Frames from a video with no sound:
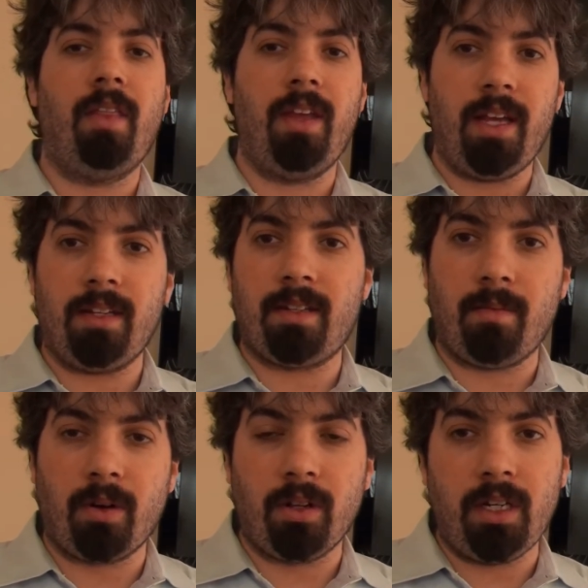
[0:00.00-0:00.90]
there is
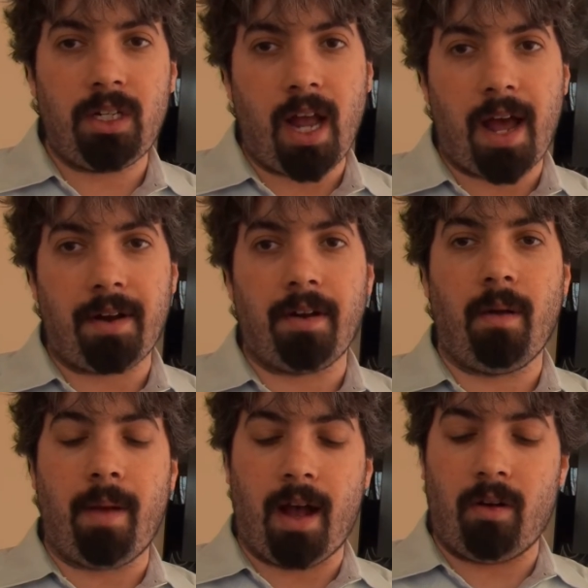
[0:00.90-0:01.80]
some early chatter
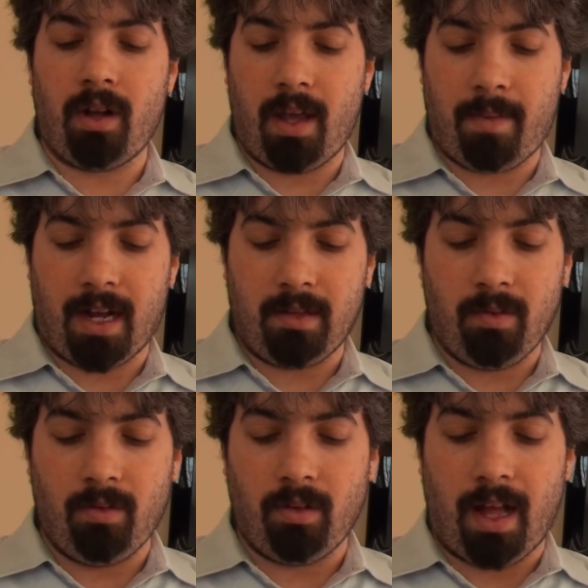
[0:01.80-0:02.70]
about a
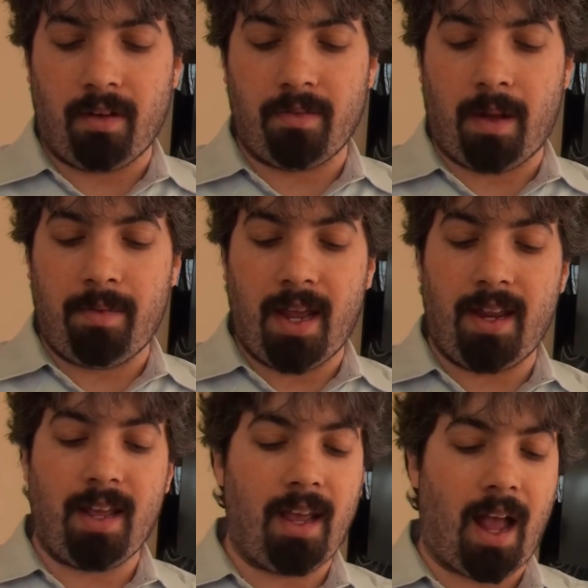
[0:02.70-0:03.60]
possible Google algorithm update